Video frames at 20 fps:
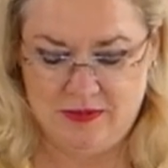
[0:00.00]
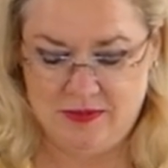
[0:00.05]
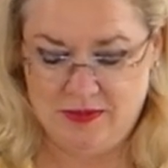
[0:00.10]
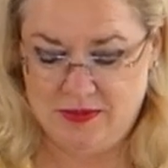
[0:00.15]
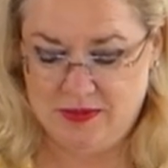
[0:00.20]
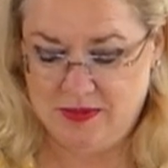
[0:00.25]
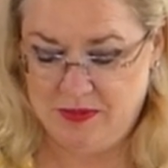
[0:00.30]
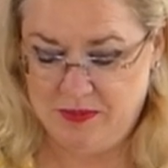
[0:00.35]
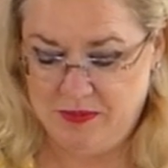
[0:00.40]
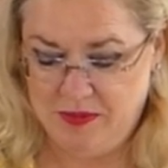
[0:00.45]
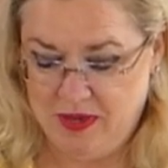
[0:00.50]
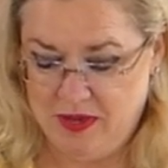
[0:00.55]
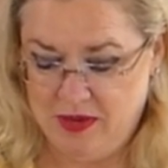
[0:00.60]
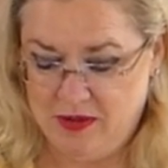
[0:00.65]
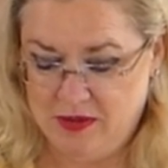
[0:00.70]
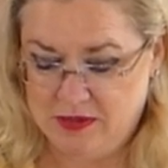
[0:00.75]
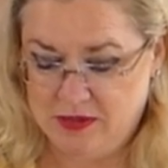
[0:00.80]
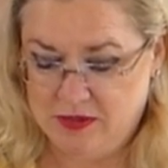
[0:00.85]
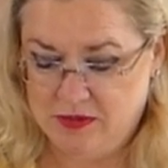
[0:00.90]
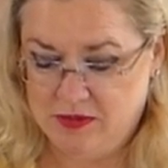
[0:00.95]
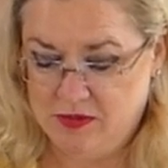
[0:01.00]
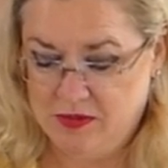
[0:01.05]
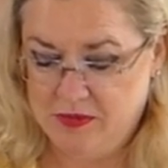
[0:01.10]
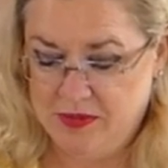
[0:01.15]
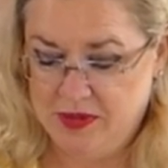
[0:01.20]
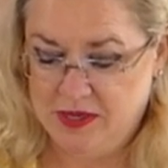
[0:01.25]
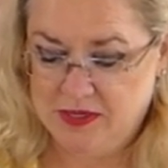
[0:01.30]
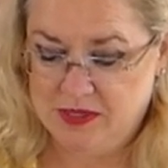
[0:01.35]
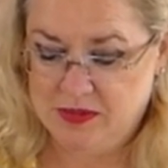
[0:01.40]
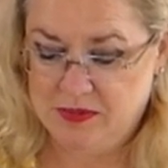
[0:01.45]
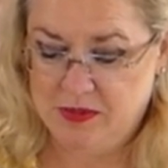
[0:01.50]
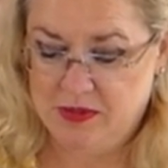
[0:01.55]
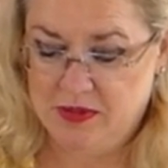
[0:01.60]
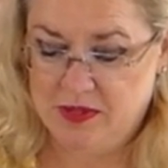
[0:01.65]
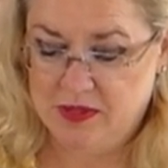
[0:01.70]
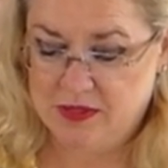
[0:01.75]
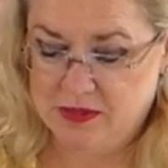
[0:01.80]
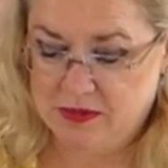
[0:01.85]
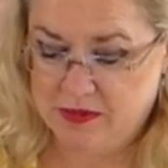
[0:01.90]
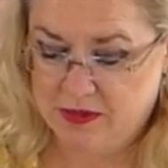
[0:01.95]
As I'm making a total mess, but
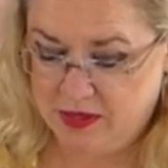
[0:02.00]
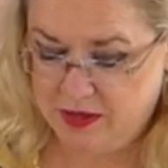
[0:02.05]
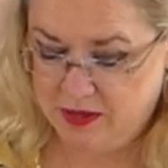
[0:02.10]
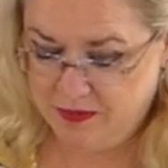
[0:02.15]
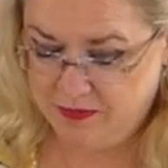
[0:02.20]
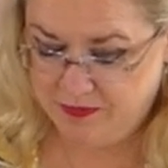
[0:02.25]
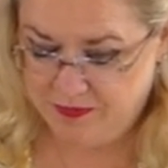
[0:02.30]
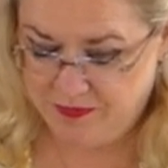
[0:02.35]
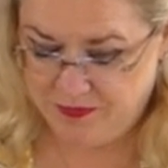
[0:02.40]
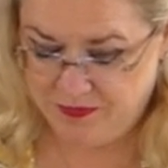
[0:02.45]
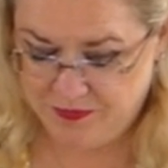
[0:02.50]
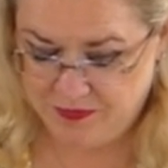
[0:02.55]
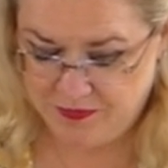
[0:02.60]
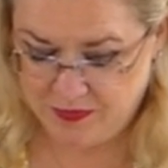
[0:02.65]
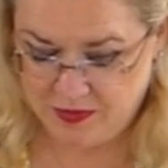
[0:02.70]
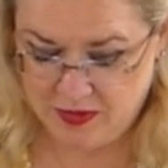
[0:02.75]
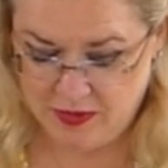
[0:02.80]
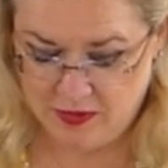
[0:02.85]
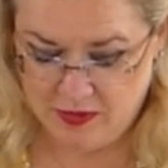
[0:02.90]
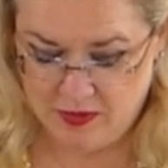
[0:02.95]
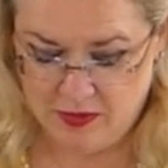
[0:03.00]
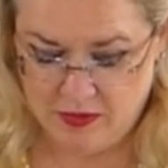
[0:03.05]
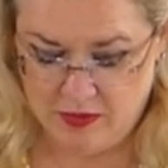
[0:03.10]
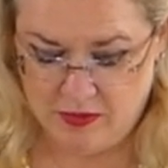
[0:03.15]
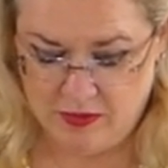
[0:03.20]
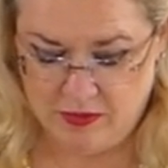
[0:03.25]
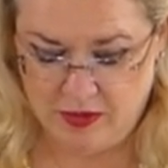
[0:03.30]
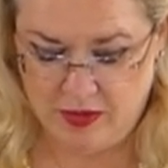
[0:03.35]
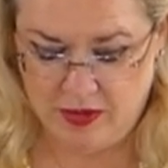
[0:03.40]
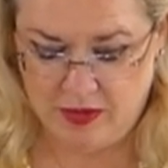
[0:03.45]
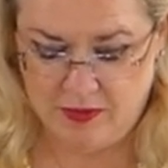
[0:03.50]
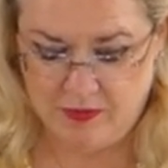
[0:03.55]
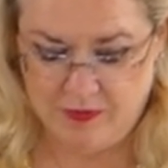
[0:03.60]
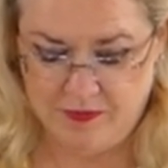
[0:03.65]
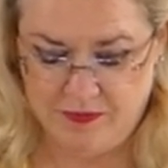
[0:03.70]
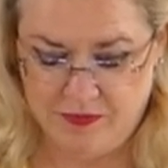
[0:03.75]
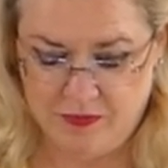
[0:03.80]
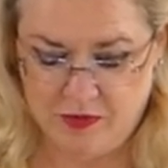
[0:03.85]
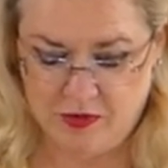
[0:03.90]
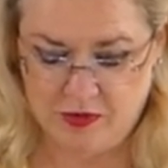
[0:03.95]
that's okay. Okay, I'm
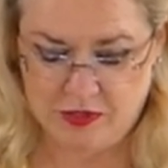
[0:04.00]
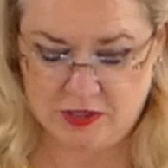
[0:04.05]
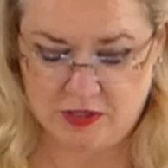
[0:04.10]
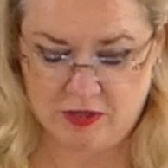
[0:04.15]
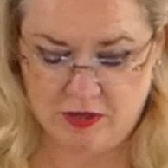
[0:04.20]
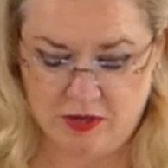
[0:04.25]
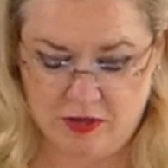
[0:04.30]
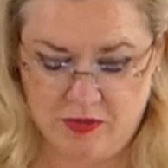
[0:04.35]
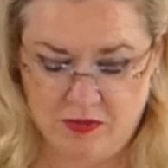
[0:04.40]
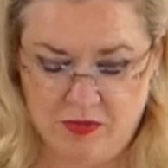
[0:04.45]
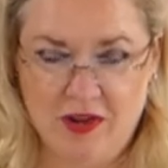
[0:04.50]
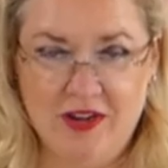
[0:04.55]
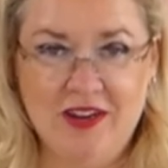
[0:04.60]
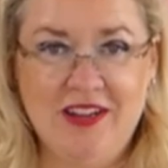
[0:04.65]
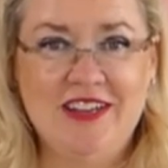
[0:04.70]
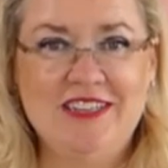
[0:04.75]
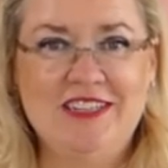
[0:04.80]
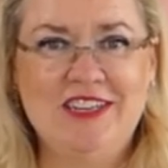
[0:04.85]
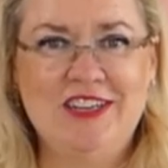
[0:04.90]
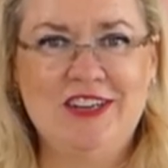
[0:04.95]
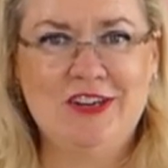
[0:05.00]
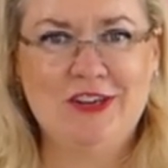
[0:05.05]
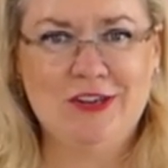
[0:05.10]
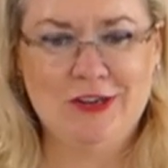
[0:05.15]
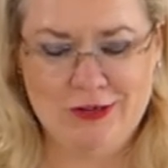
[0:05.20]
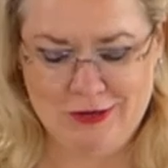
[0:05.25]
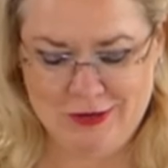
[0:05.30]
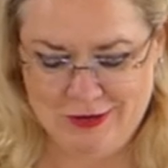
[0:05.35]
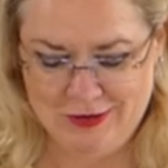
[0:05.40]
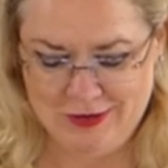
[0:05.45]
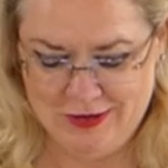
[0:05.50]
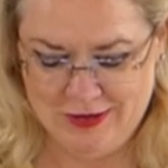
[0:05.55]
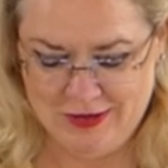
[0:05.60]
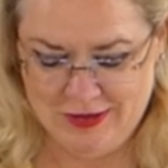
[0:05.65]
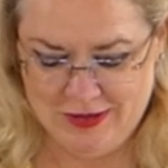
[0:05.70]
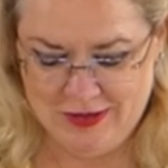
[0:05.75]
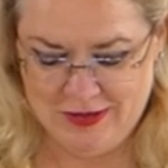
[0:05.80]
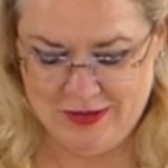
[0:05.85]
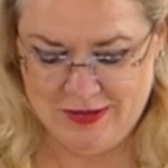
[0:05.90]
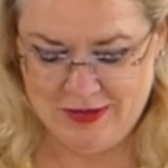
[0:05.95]
going to start at one end here
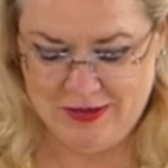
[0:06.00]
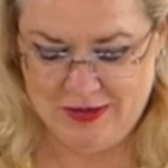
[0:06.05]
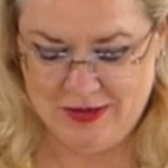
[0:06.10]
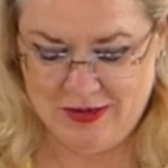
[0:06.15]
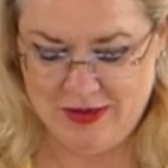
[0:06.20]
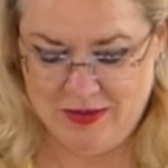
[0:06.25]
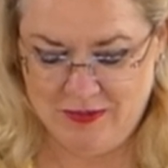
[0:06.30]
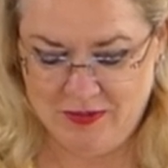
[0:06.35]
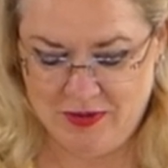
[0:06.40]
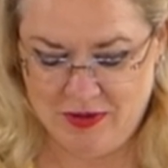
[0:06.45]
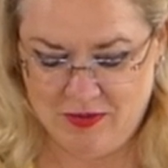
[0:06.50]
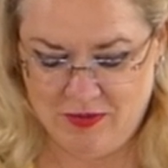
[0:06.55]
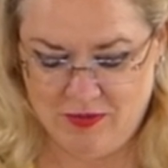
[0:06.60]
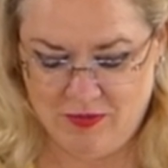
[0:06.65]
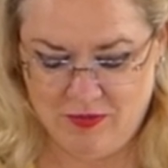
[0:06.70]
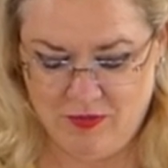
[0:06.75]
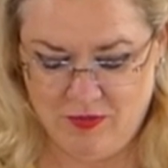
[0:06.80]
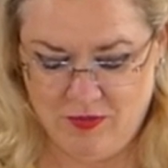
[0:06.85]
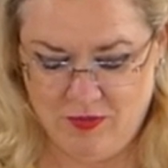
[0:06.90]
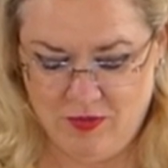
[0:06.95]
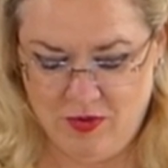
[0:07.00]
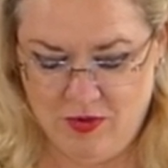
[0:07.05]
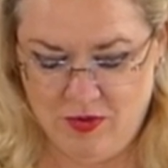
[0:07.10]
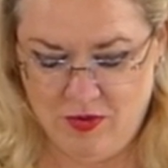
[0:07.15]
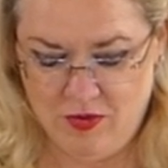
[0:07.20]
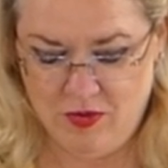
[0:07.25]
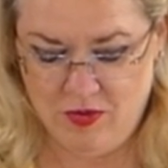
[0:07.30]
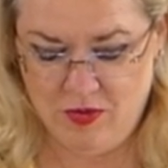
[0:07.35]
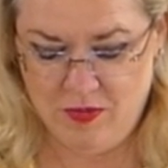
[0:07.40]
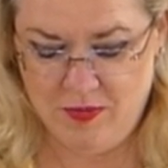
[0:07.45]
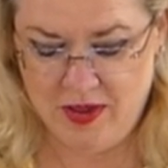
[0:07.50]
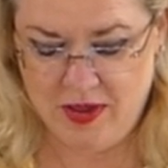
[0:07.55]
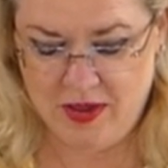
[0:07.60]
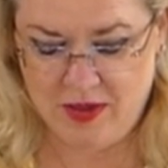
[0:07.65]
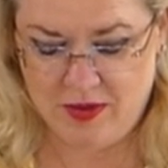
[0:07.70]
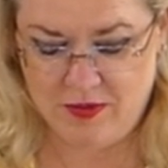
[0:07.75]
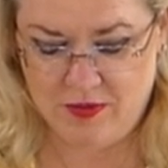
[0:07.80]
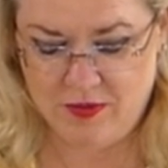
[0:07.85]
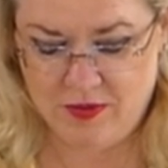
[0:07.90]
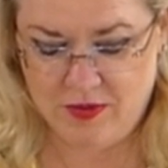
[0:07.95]
and I'm going to roll
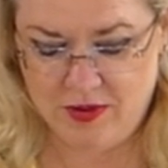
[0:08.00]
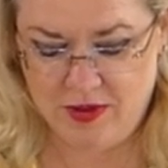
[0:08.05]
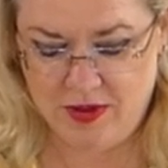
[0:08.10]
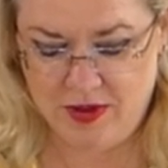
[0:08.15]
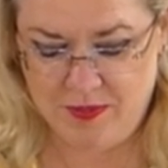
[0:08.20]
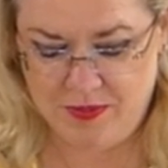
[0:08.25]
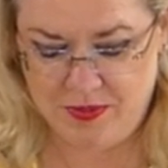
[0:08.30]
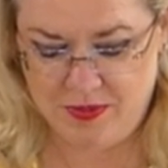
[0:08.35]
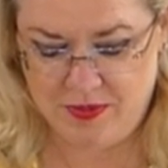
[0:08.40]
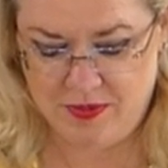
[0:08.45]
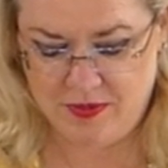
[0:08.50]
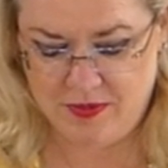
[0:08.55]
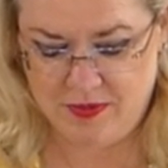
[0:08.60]
my corn up.